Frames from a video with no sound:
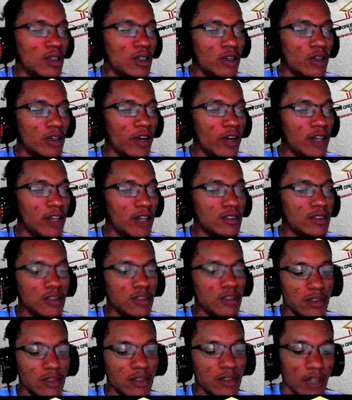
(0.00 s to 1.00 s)
Right?
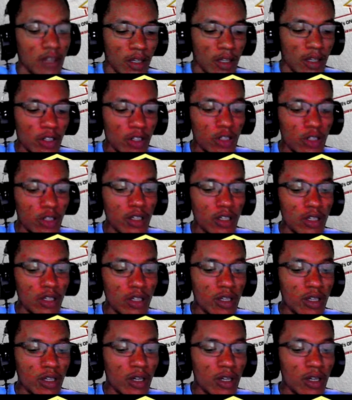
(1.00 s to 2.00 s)
The
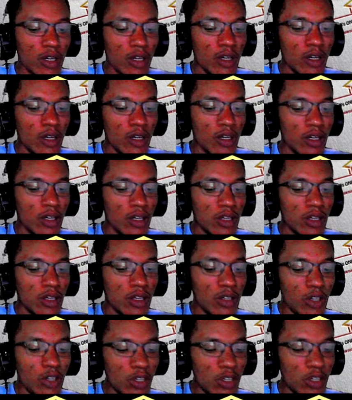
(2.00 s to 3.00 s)

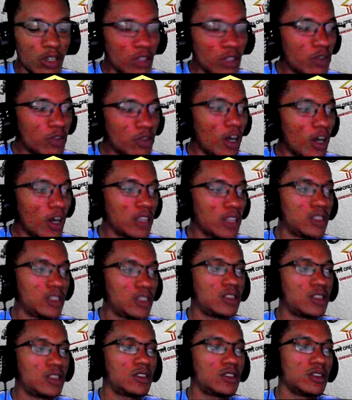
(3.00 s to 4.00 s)

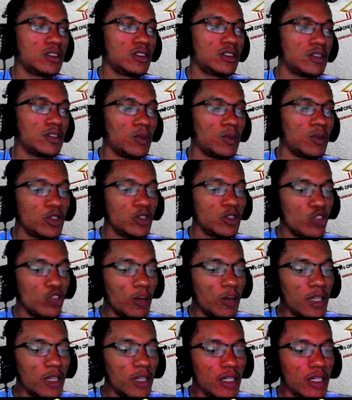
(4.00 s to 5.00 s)
nervous, we drop
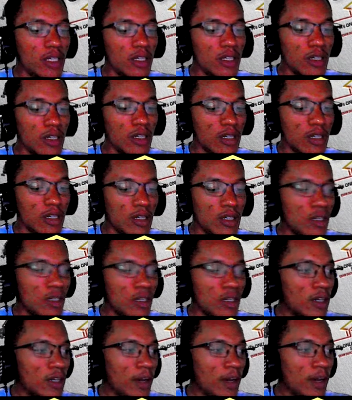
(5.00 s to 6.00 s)
the E
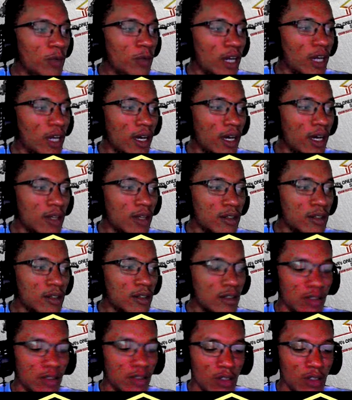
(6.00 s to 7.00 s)
and we add
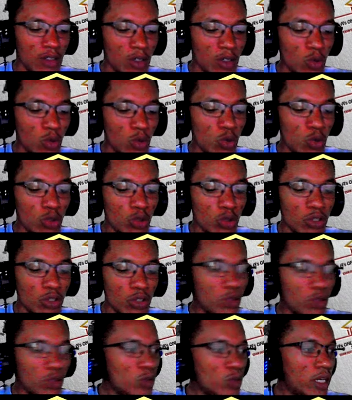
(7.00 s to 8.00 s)

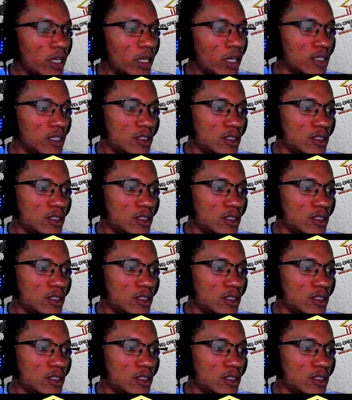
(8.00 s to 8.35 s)
OUS.